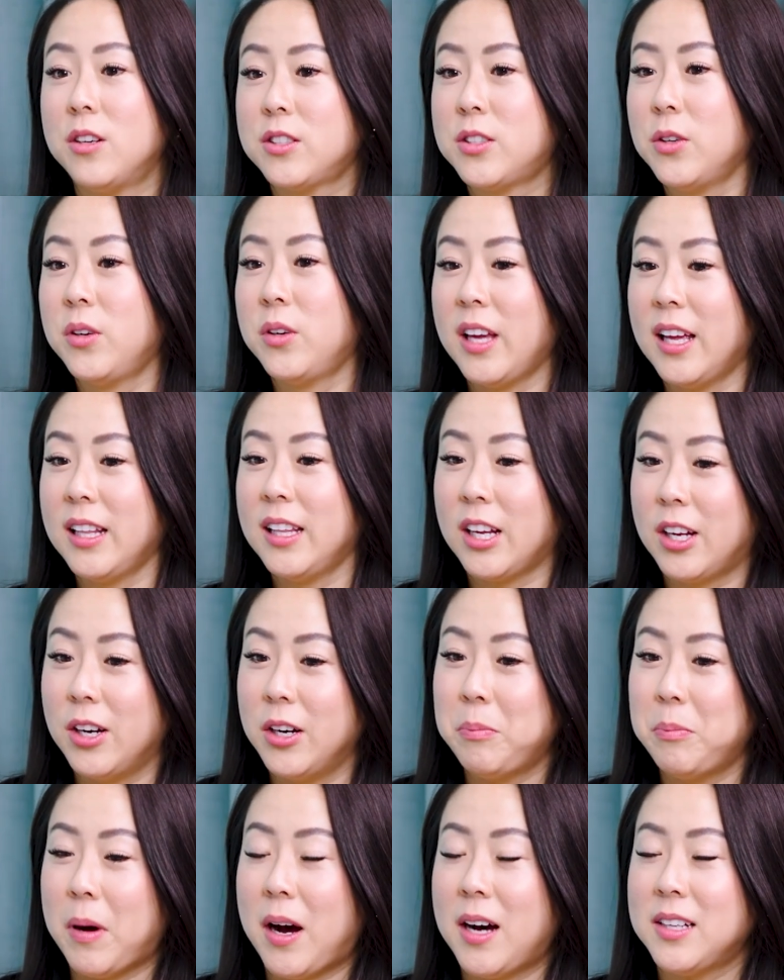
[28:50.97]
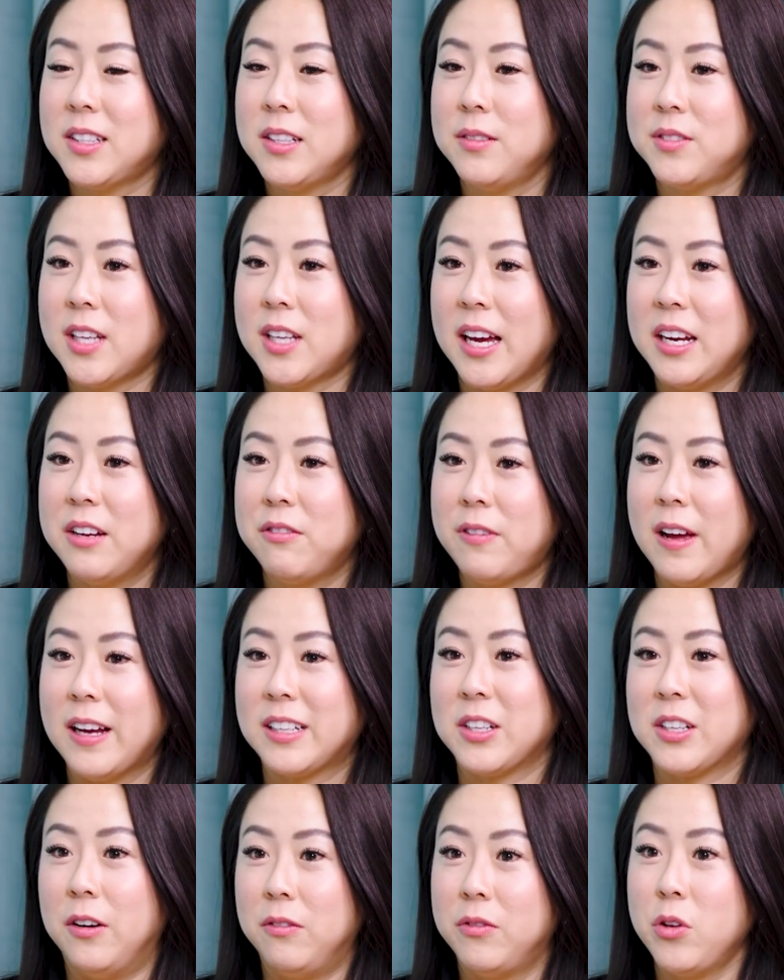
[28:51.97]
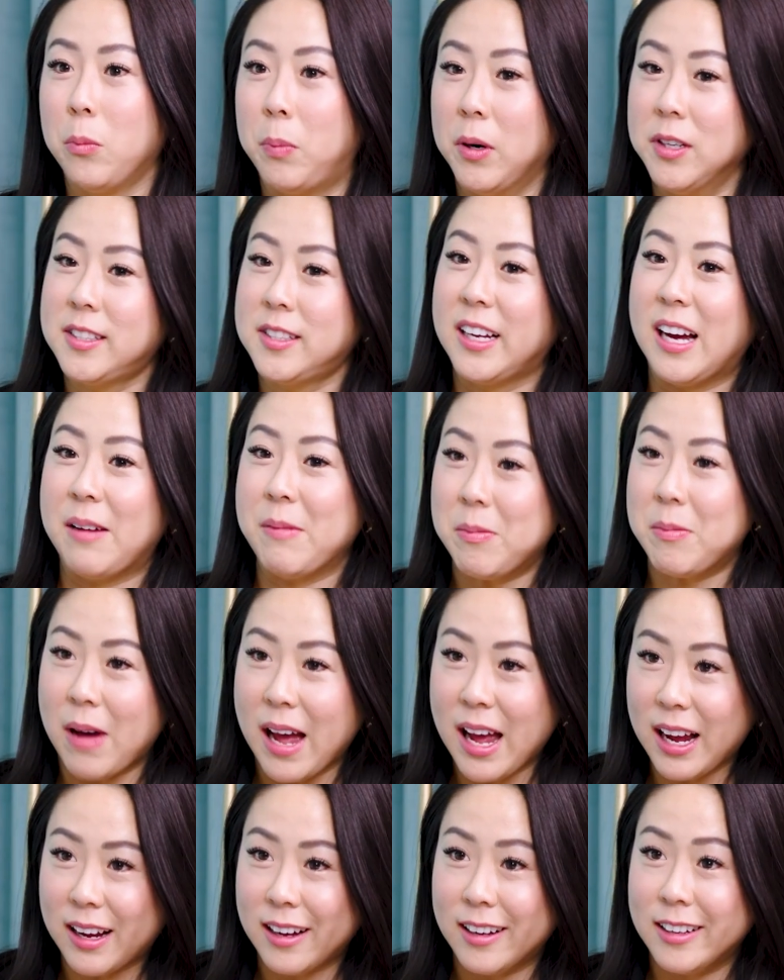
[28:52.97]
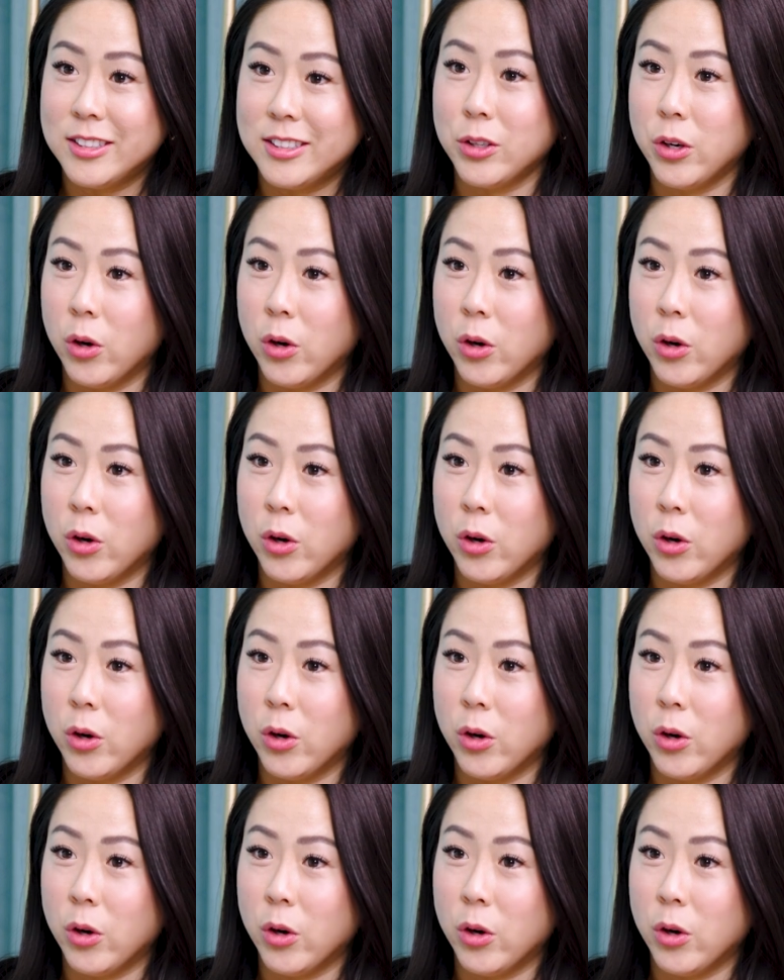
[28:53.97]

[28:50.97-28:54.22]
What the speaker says: also get the good positive side effect of your coming back to